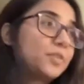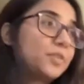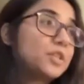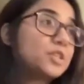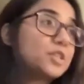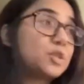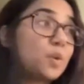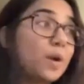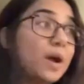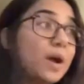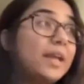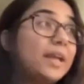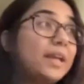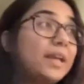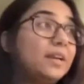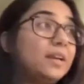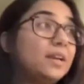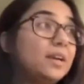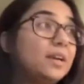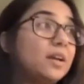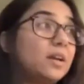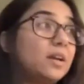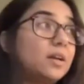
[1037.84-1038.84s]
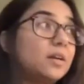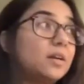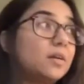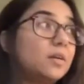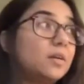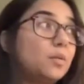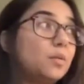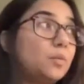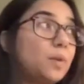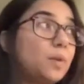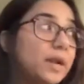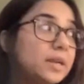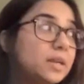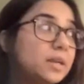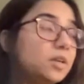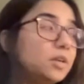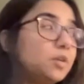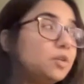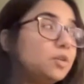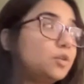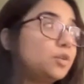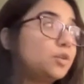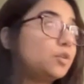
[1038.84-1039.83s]
So I went
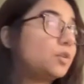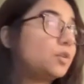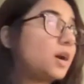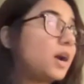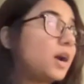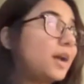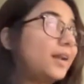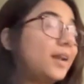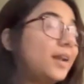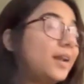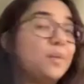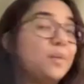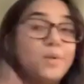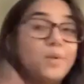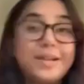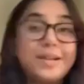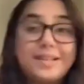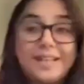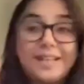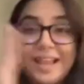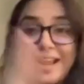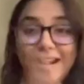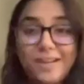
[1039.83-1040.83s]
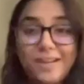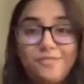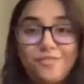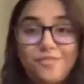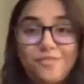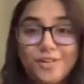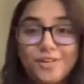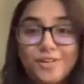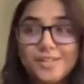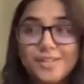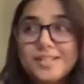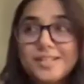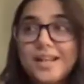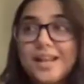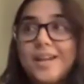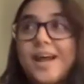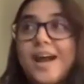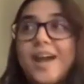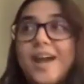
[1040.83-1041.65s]
into yoga and I went head first, and